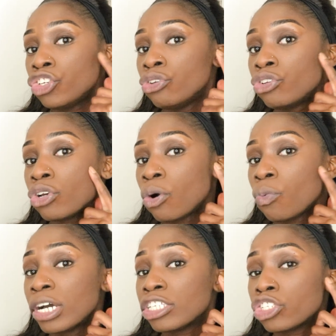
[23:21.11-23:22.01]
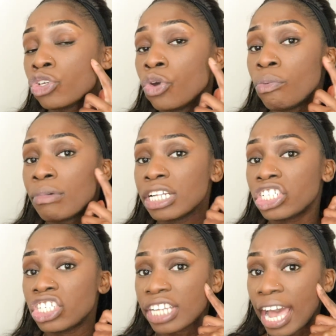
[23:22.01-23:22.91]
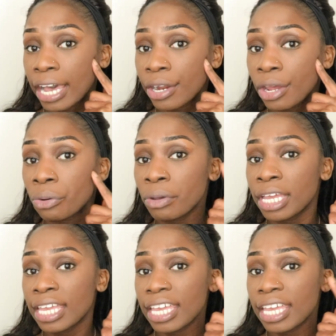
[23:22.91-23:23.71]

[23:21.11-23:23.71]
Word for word: You don't want too much shadow